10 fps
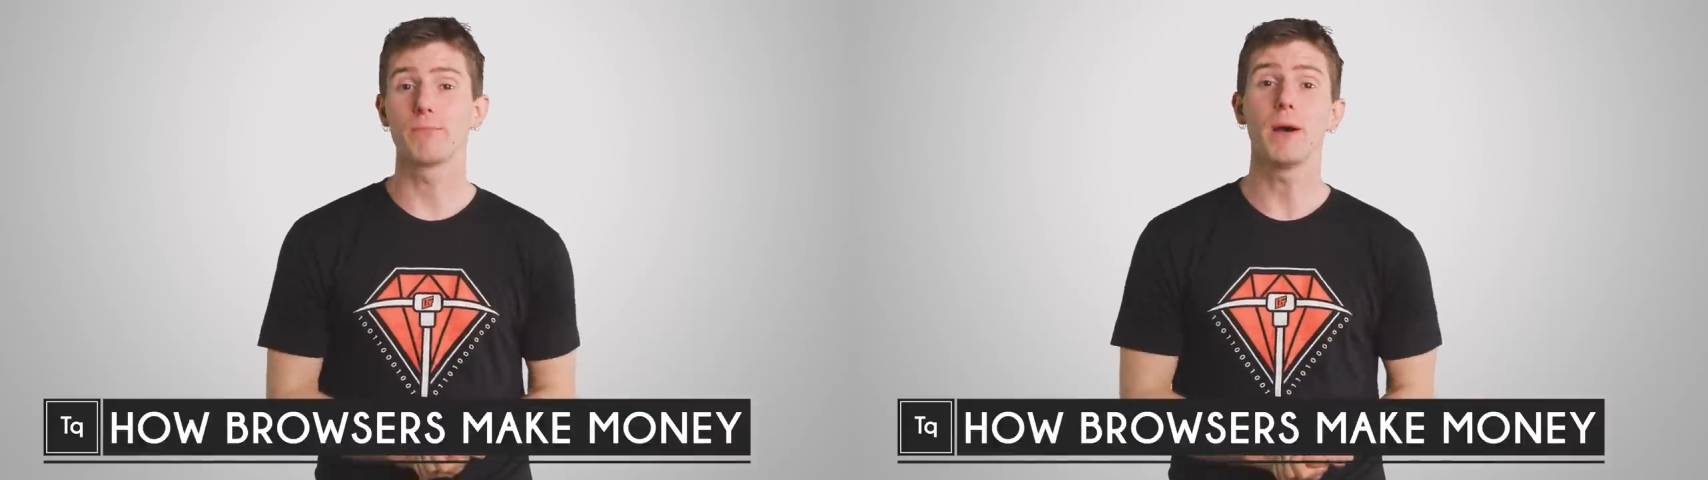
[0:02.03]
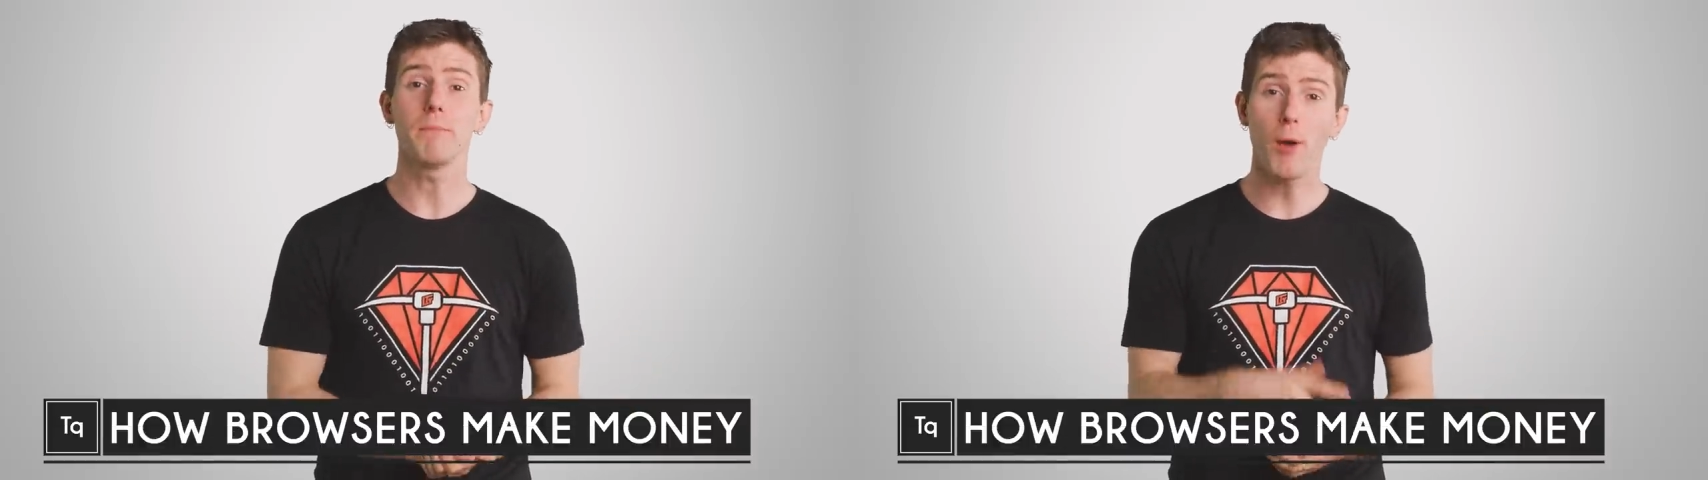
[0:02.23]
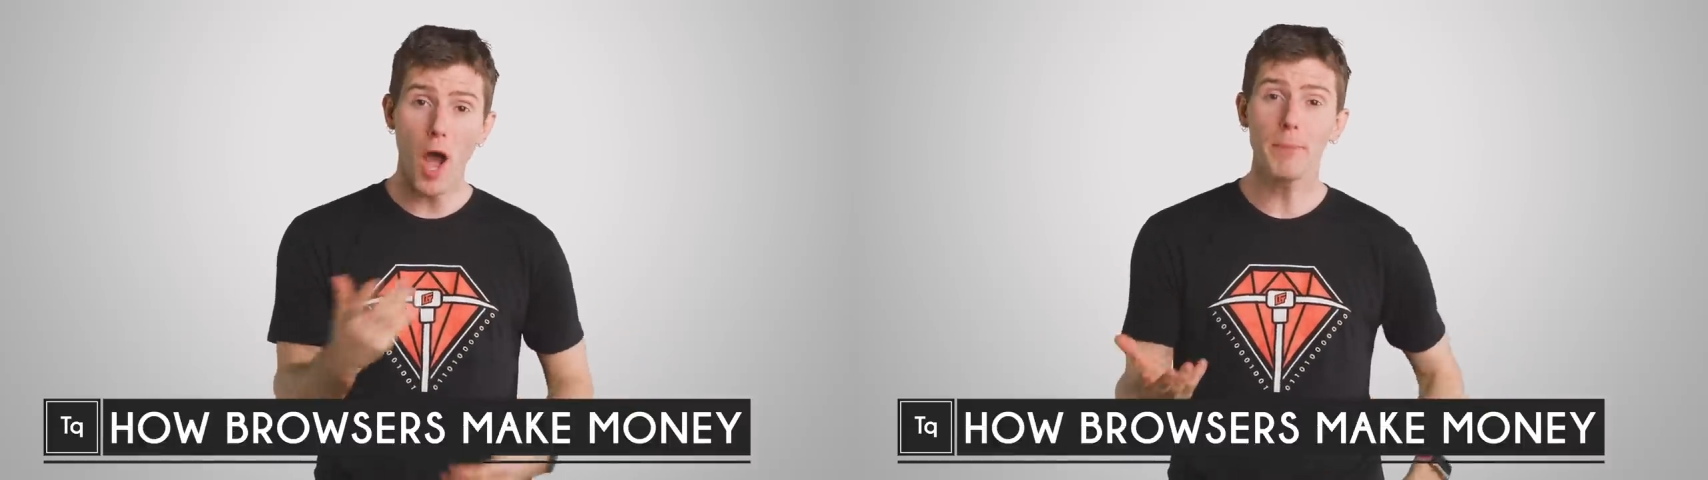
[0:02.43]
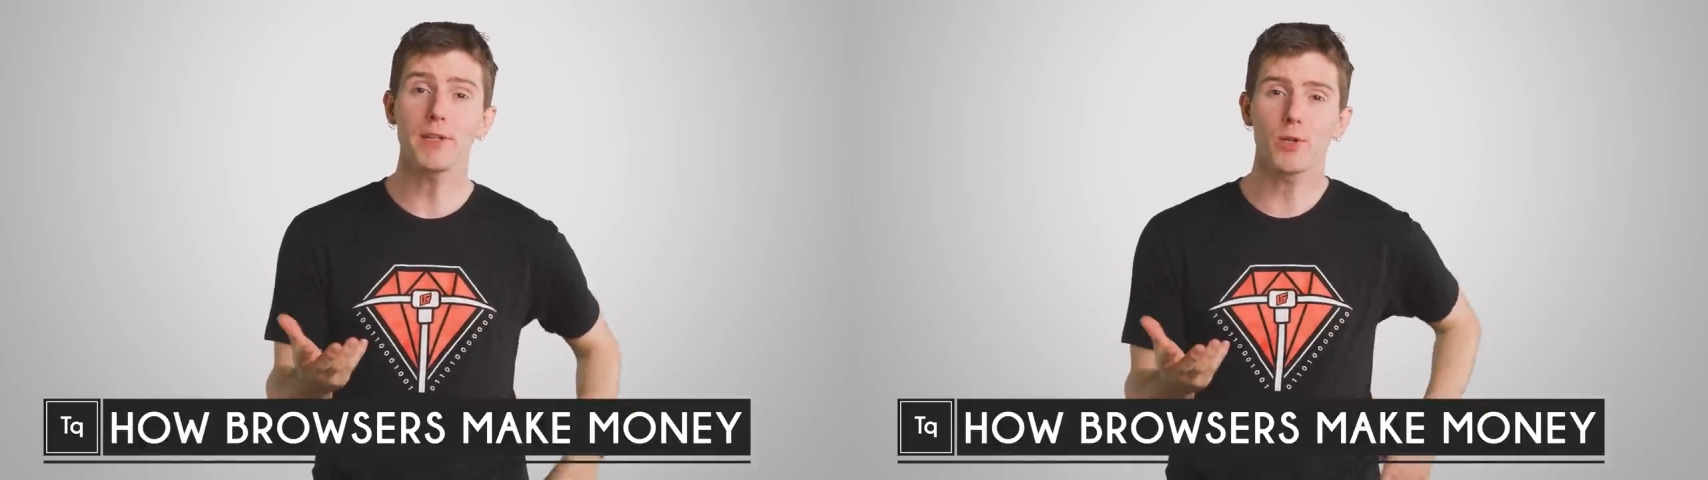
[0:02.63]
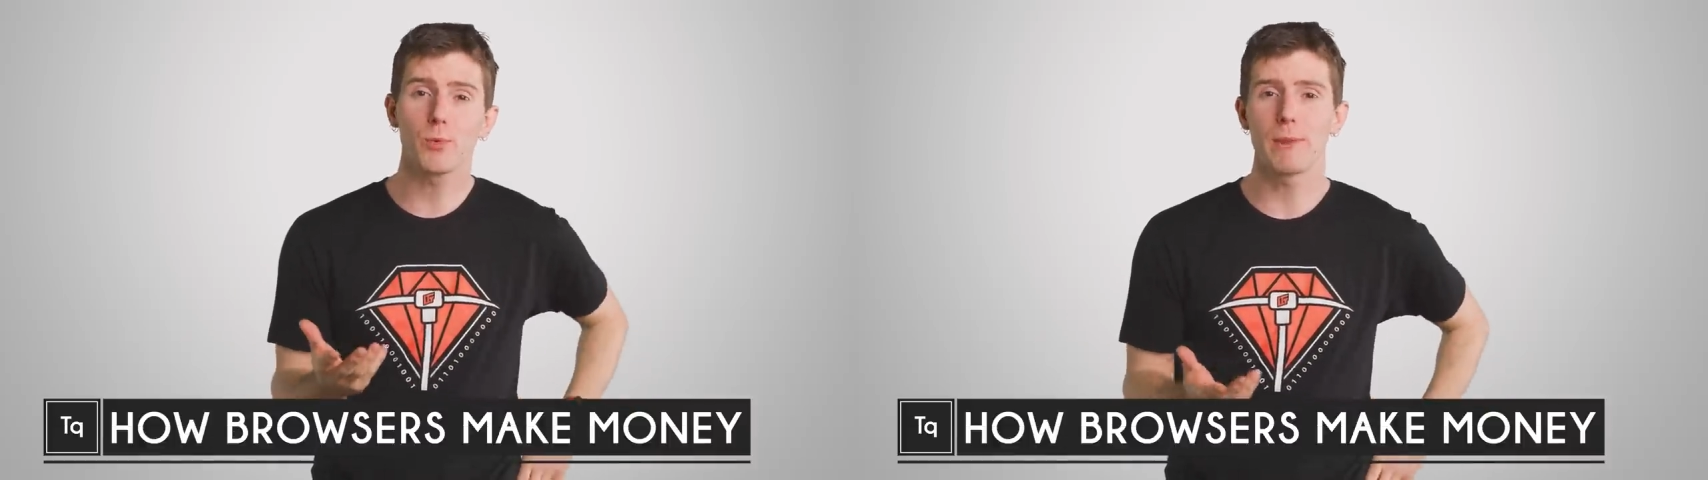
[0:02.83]
but
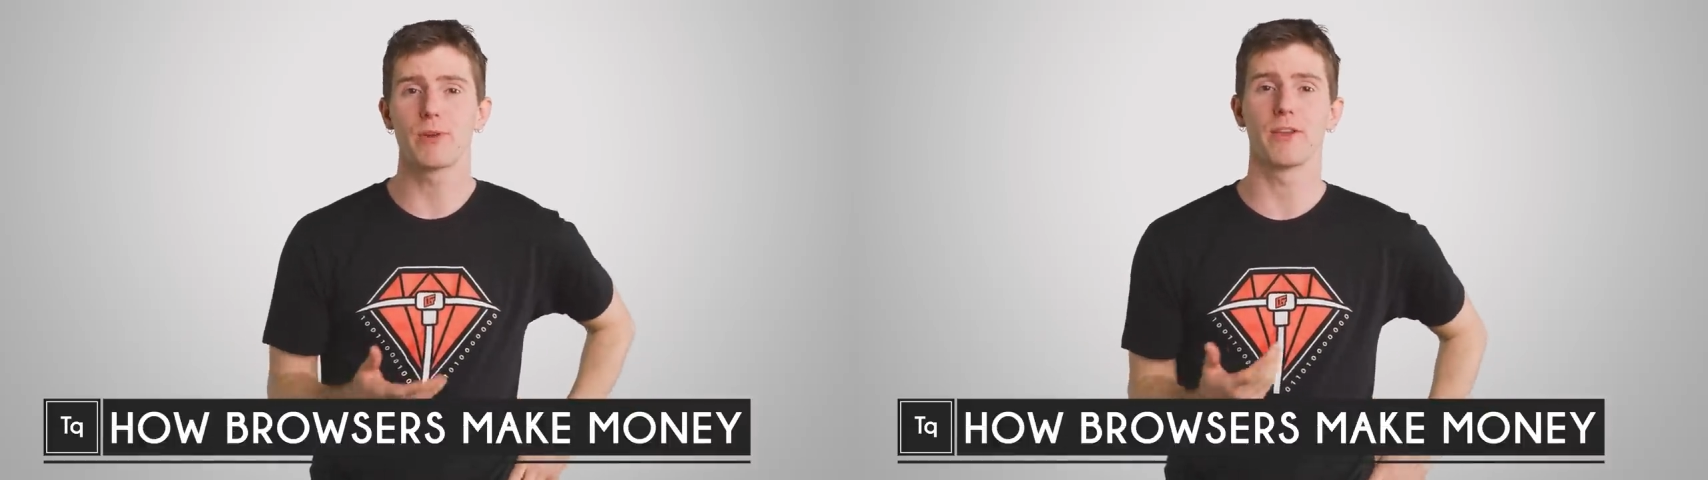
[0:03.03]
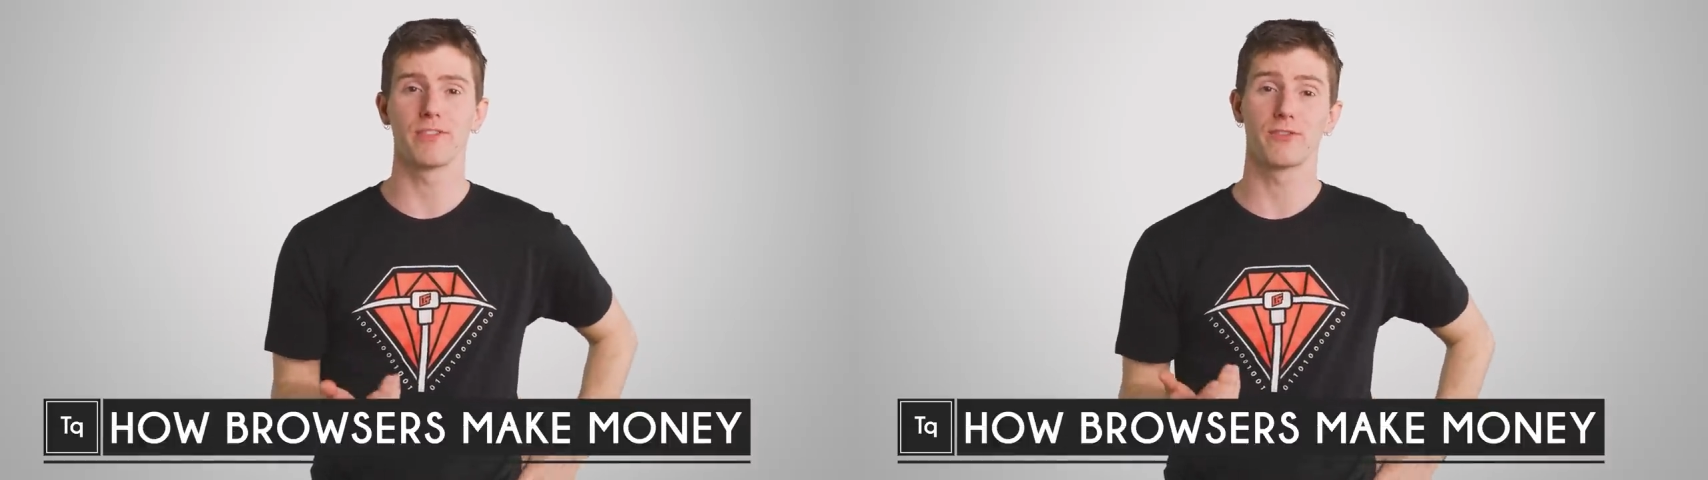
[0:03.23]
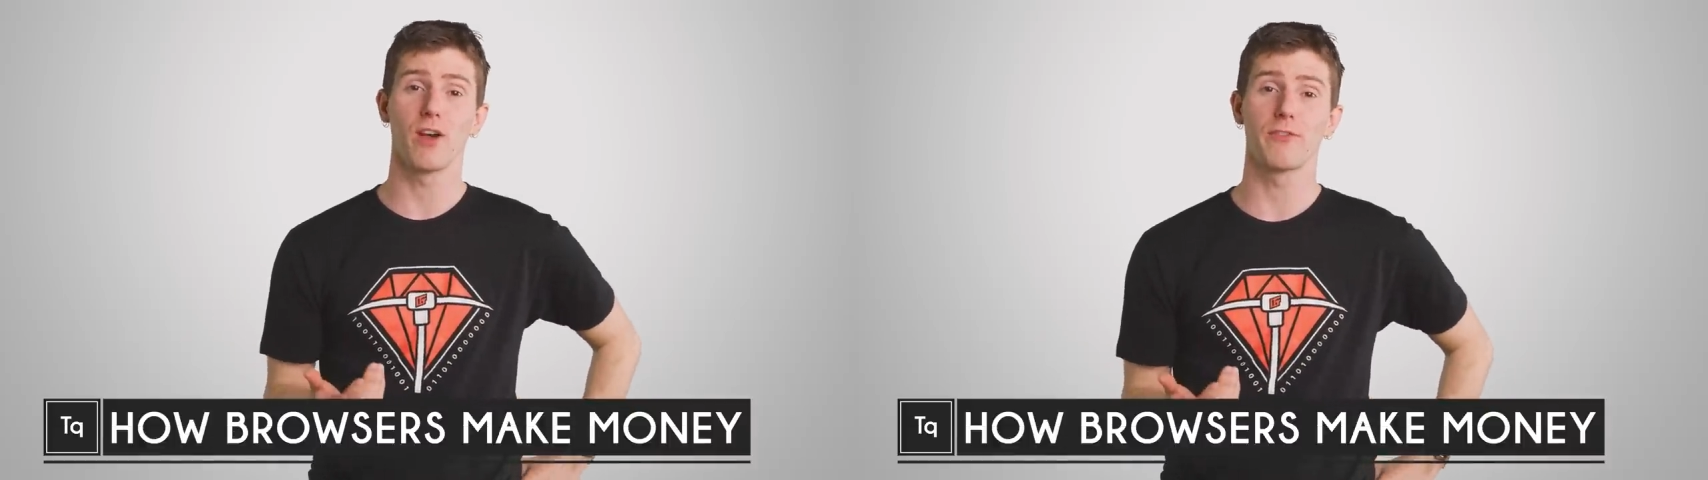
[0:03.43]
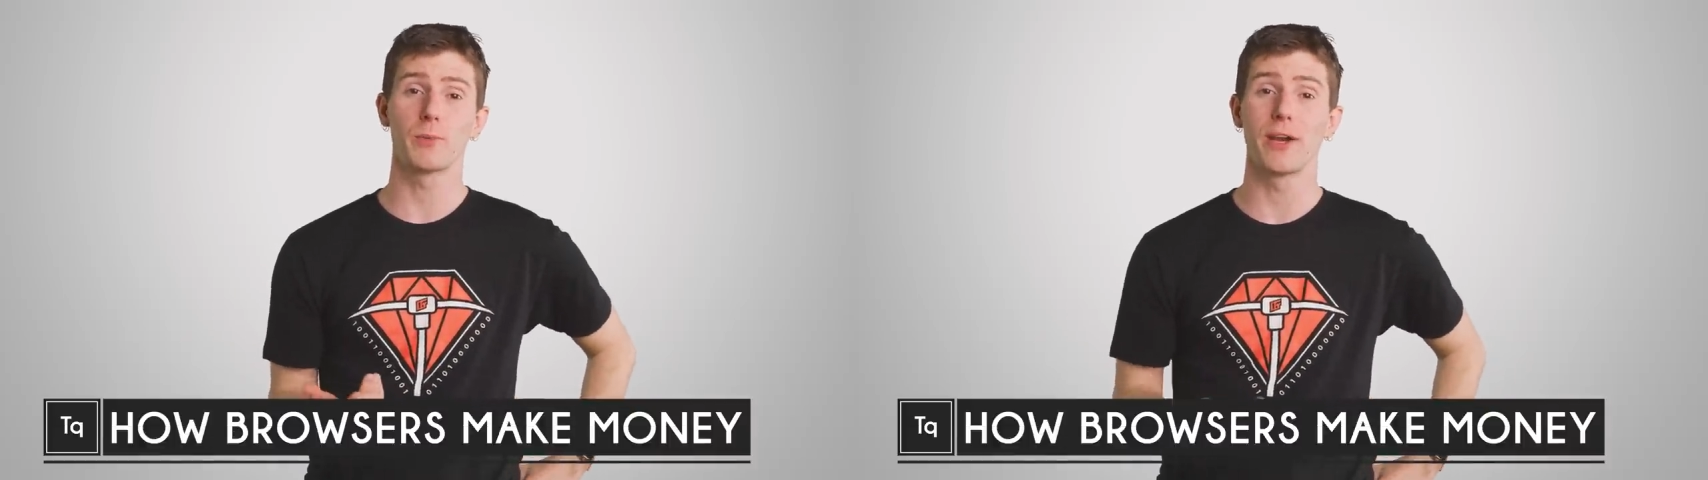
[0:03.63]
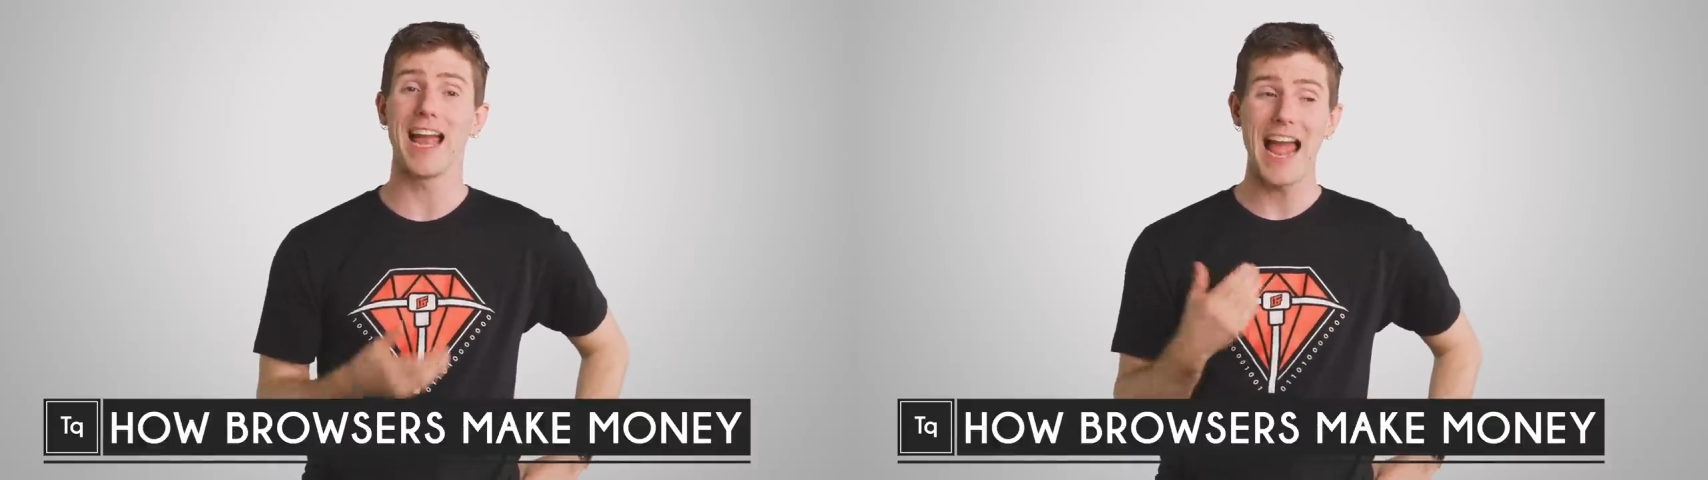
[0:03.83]
popular web browsing software